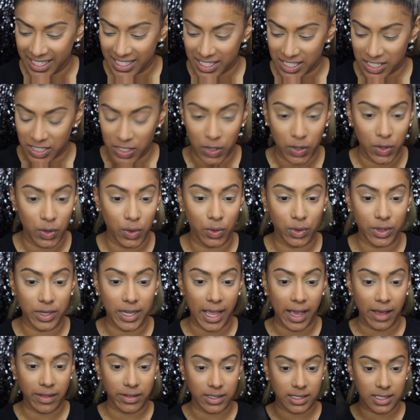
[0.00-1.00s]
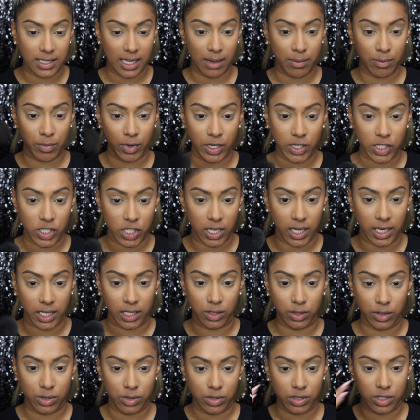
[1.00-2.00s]
So now the same brush that I
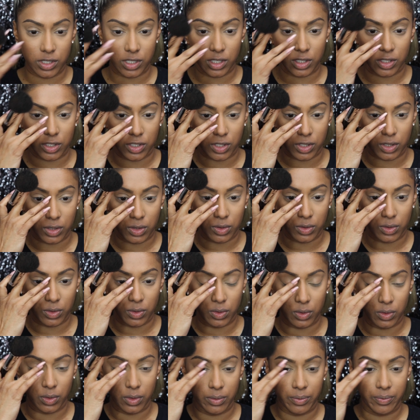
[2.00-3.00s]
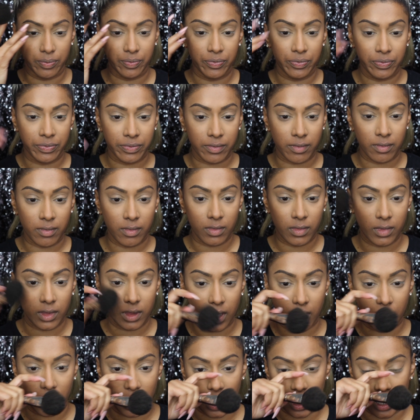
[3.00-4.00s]
used to
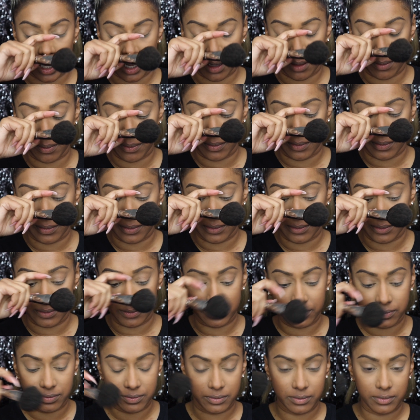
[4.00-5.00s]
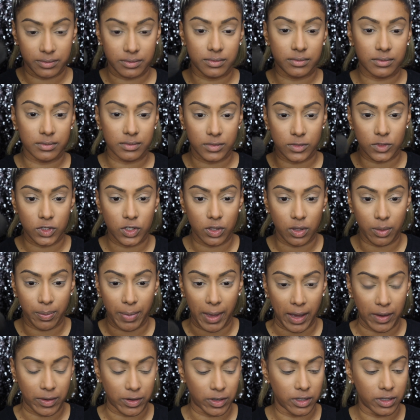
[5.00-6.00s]
do the
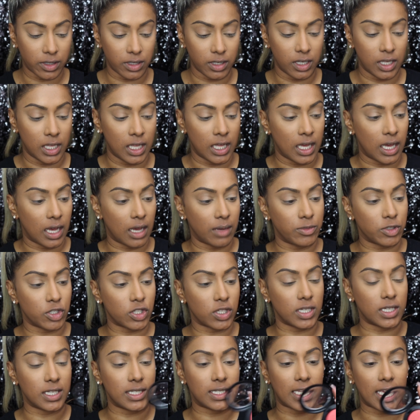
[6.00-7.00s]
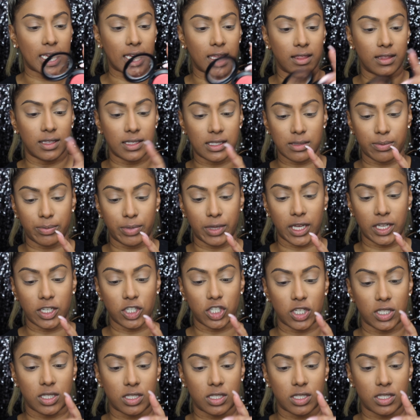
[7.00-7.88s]
powder, I'm just going to take this blush.